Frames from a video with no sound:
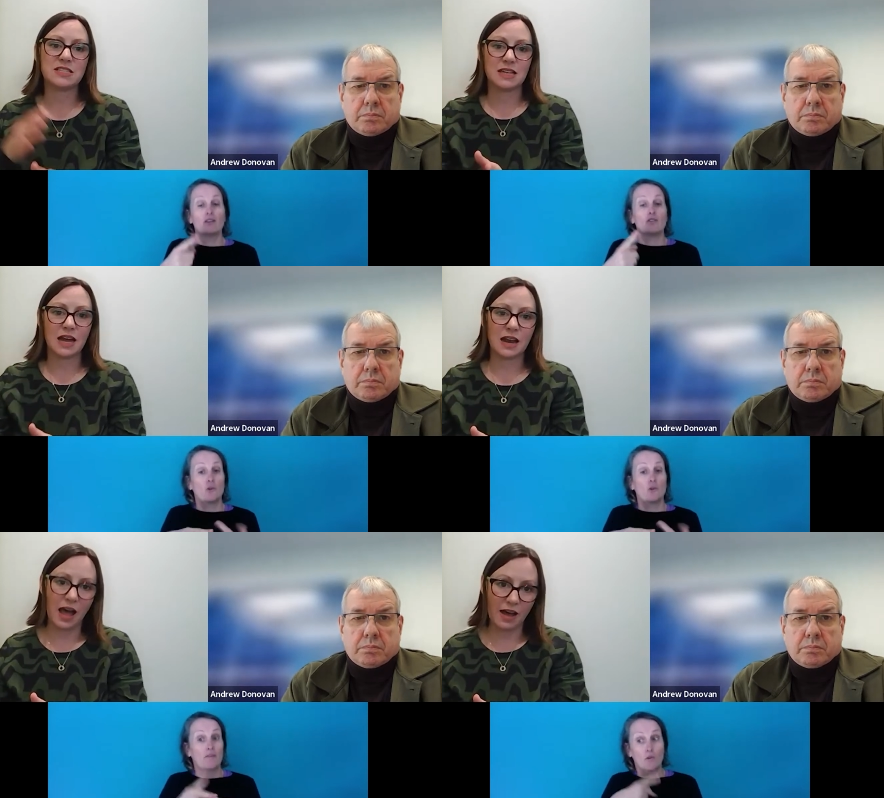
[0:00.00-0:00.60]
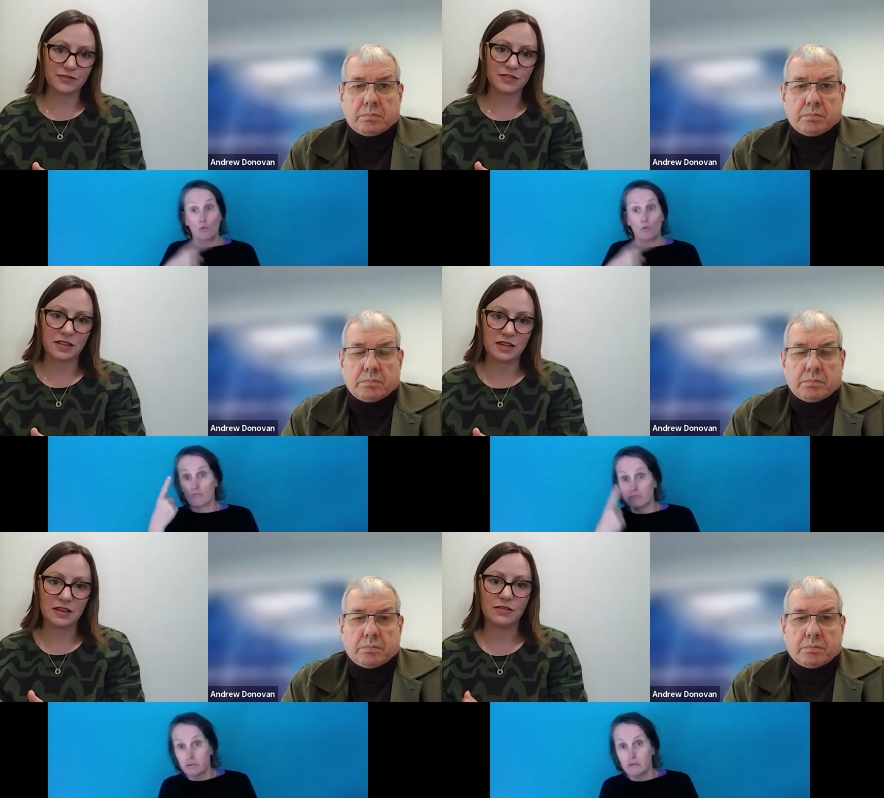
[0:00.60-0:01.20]
Speaker 1: to start
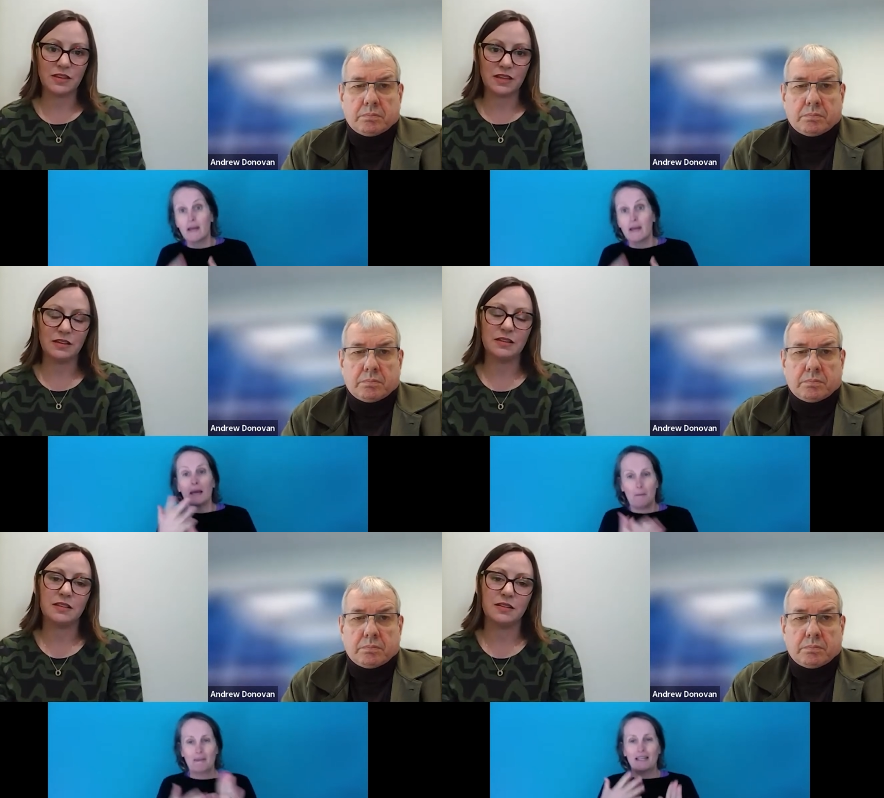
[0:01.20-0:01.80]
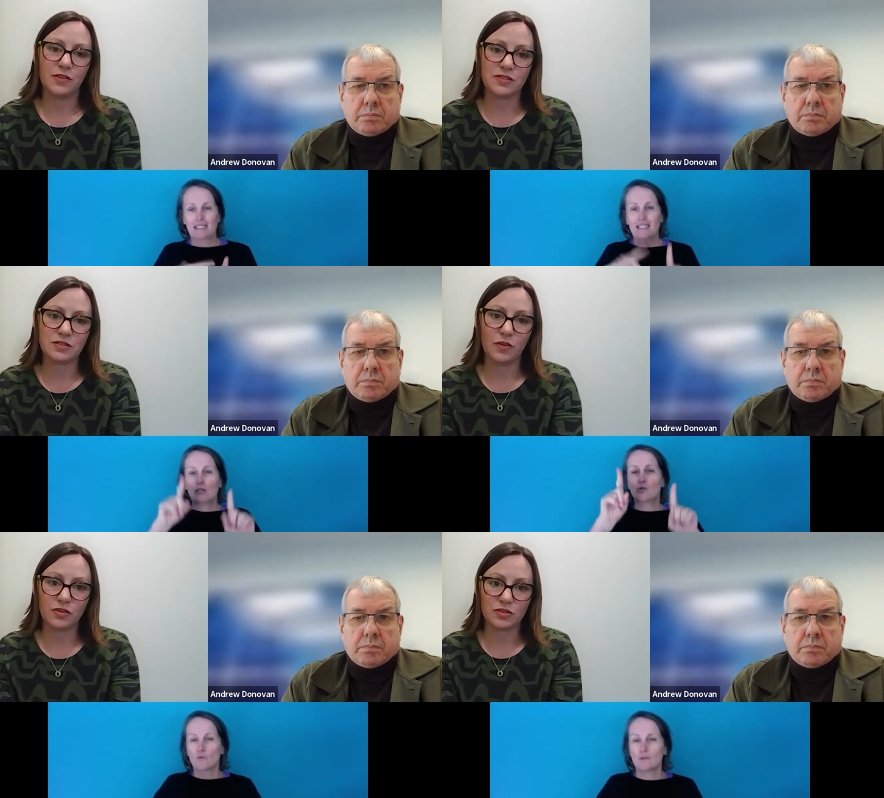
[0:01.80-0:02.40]
after the the the
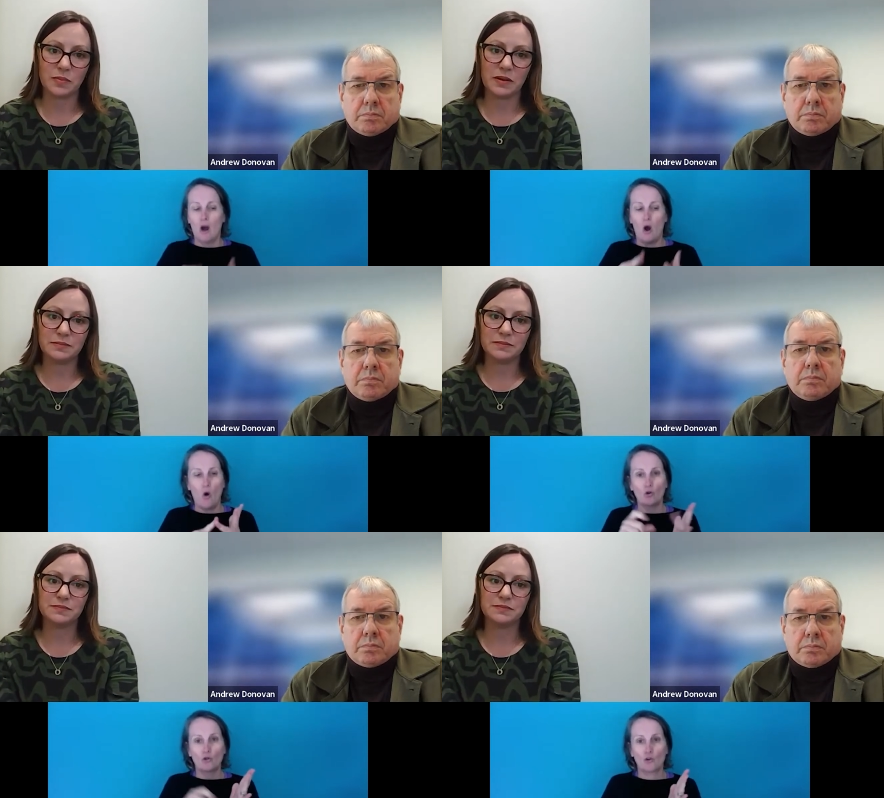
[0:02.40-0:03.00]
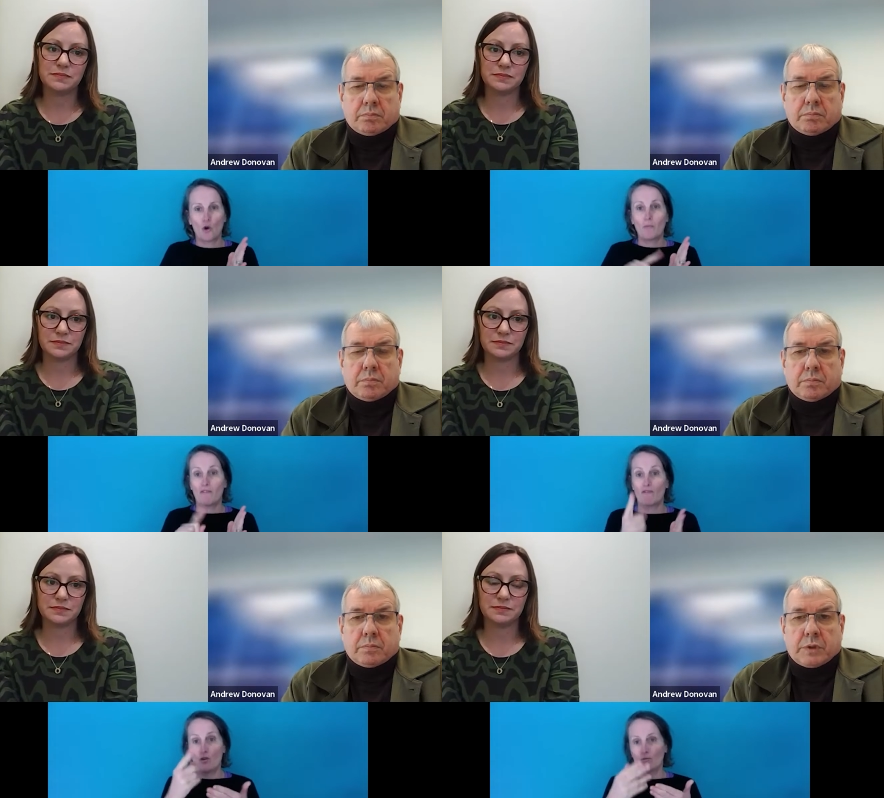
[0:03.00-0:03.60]
1st of october
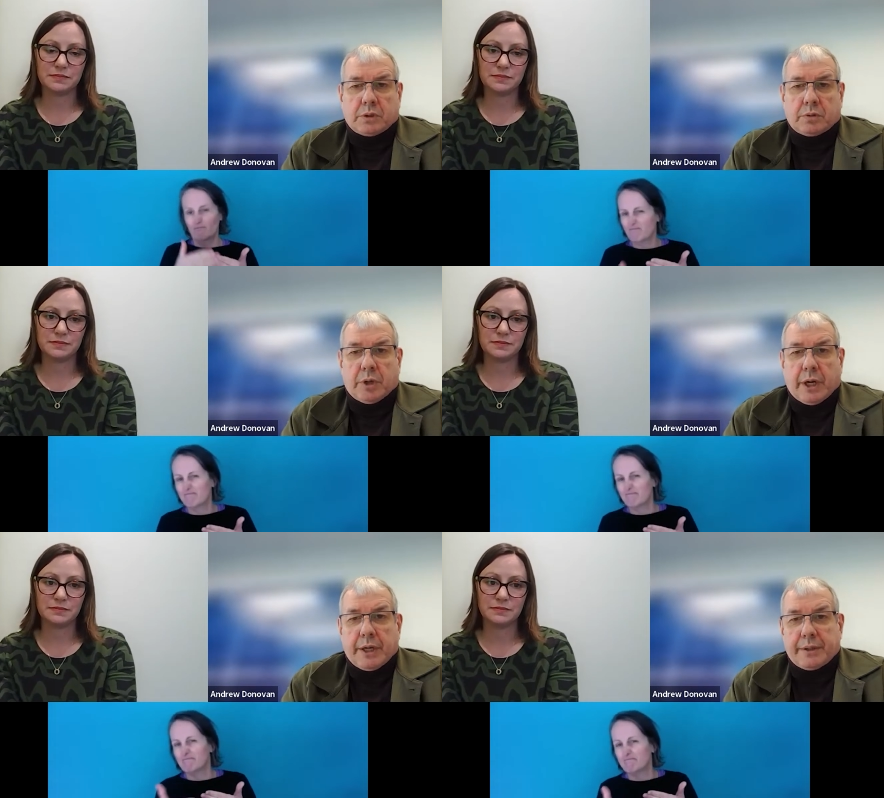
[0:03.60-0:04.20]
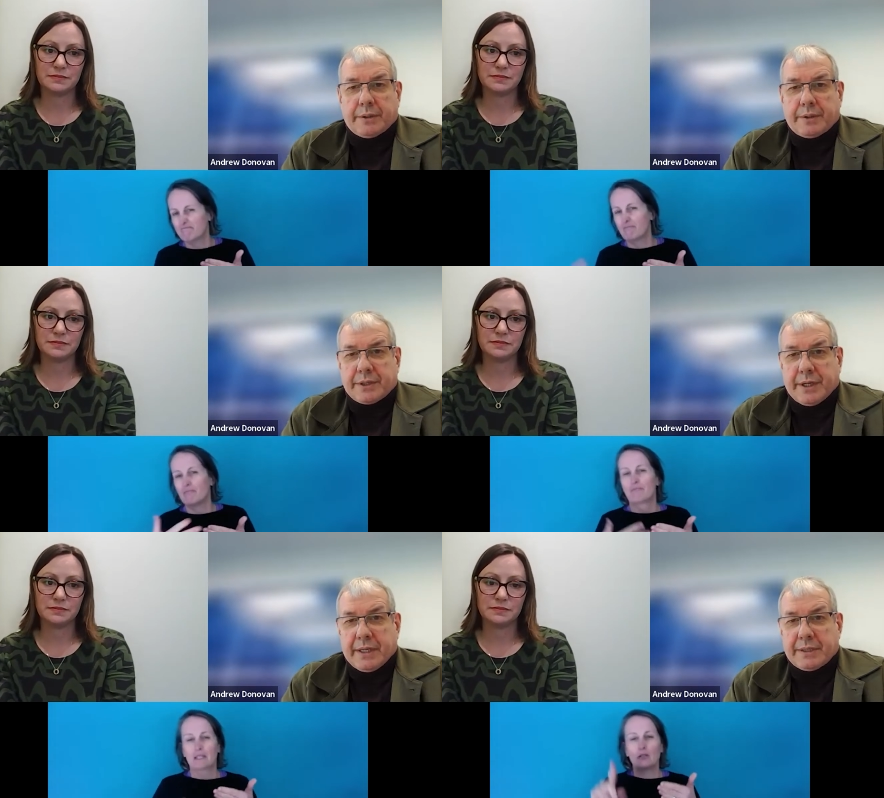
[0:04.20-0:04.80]
Speaker 2: great
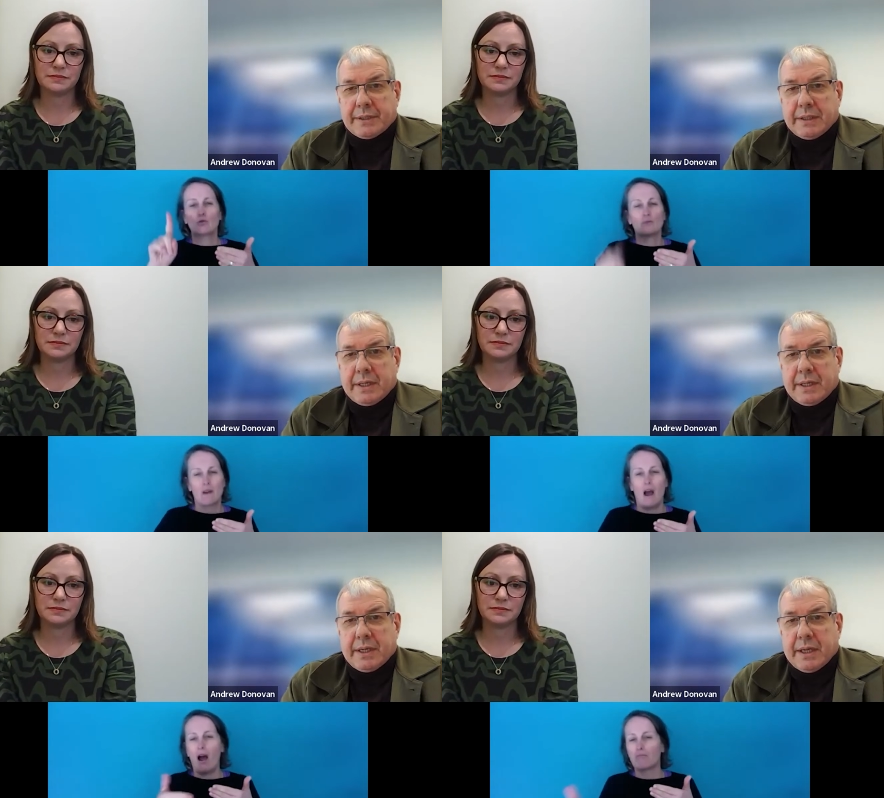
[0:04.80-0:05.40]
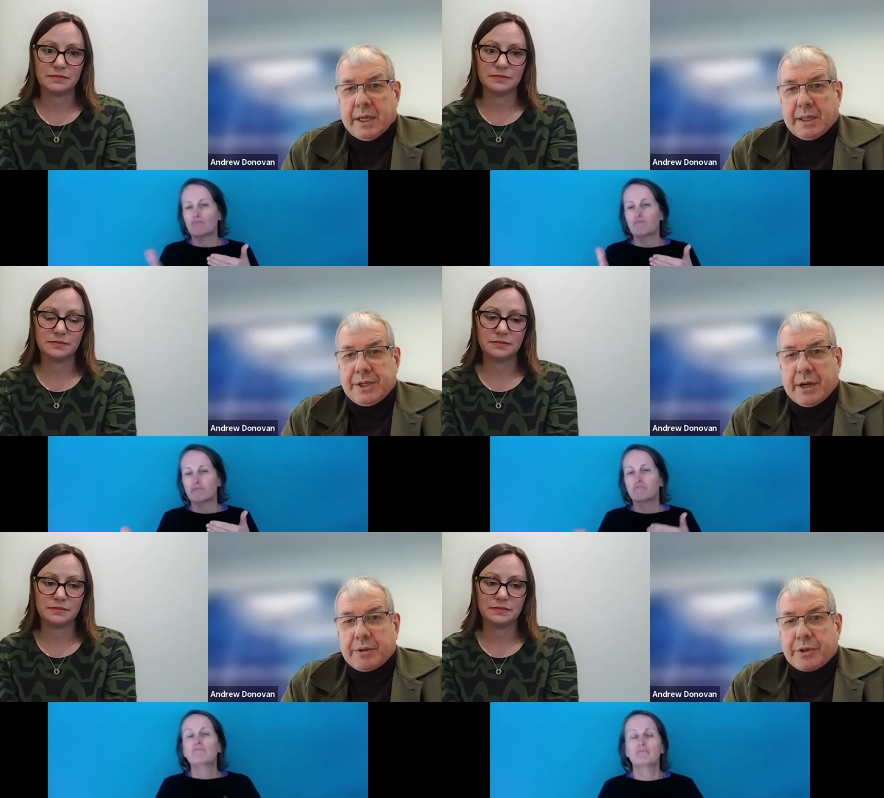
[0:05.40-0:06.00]
thanks annette
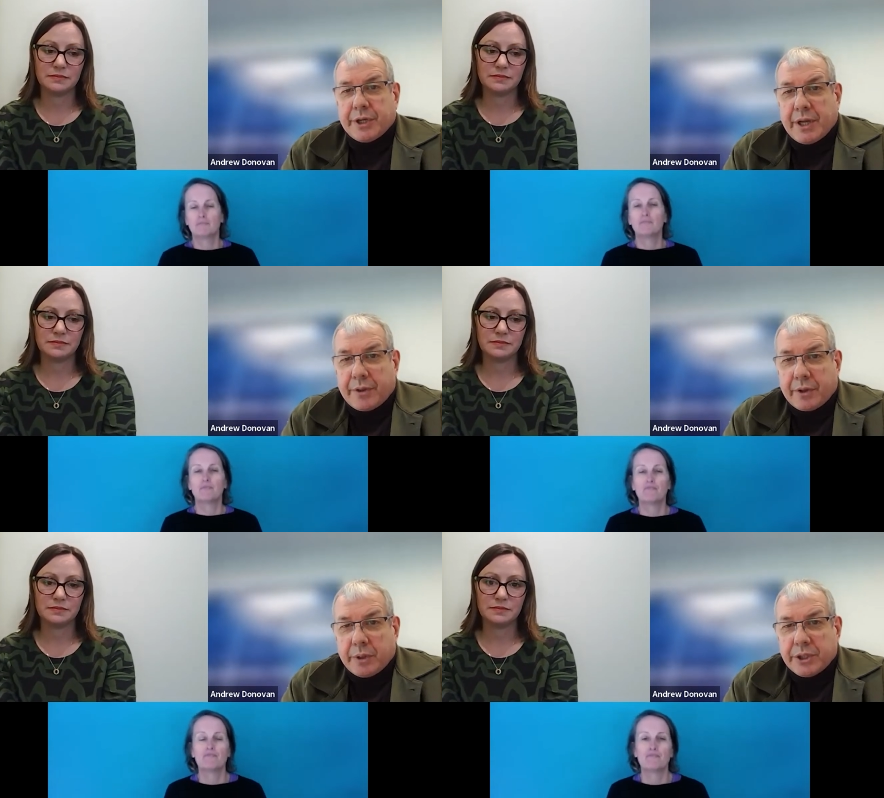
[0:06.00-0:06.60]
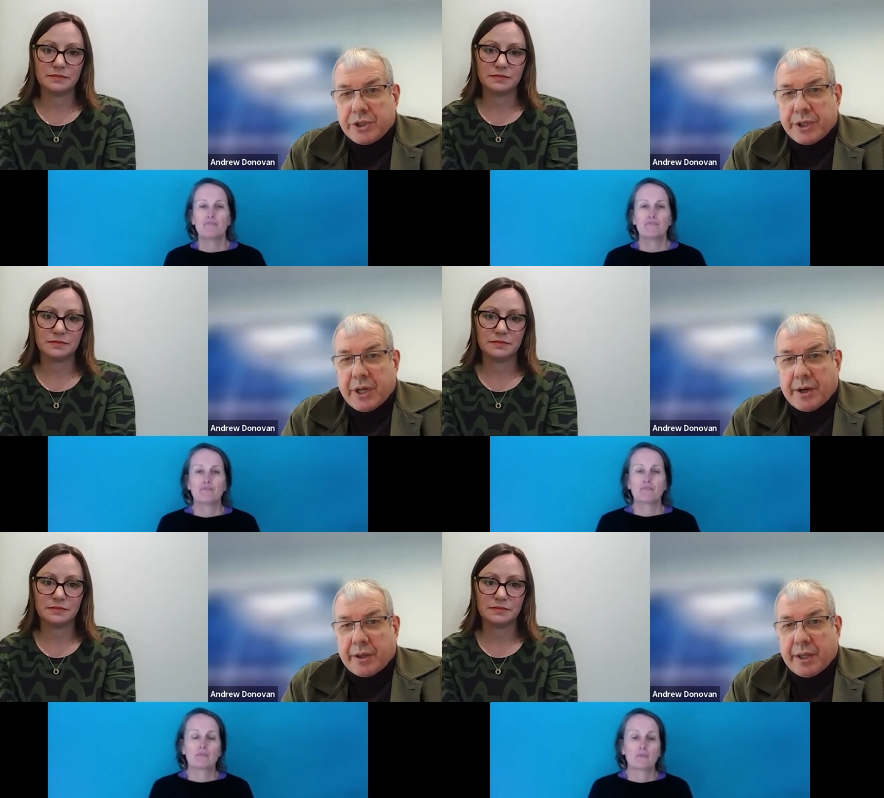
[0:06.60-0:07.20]
And uh, tiara's got another
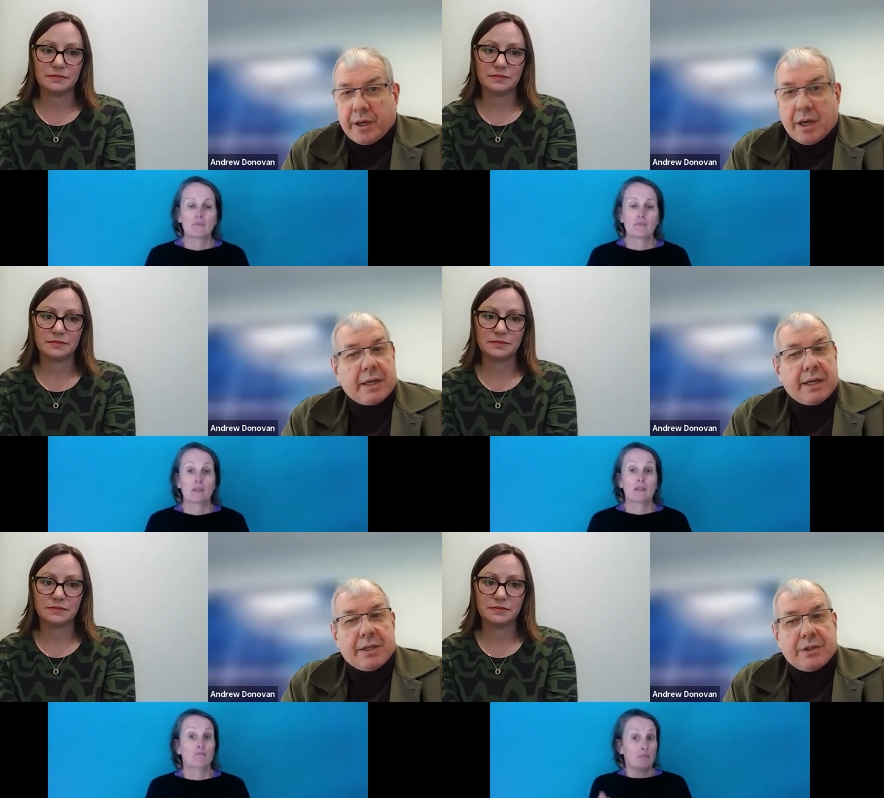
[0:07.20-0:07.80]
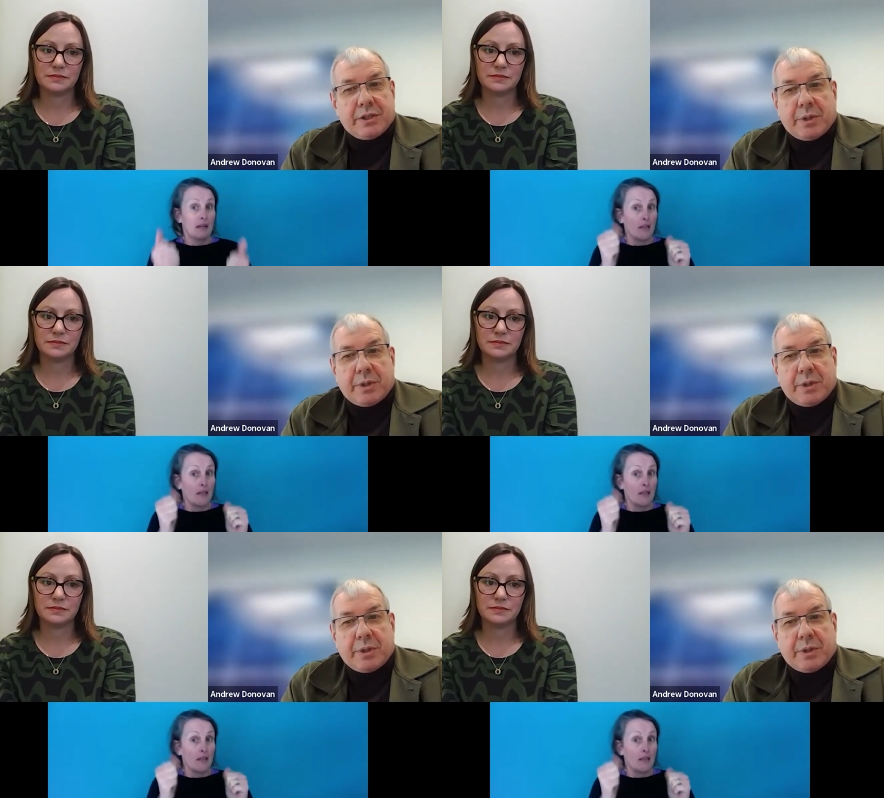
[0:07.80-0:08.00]
question and i think i can answer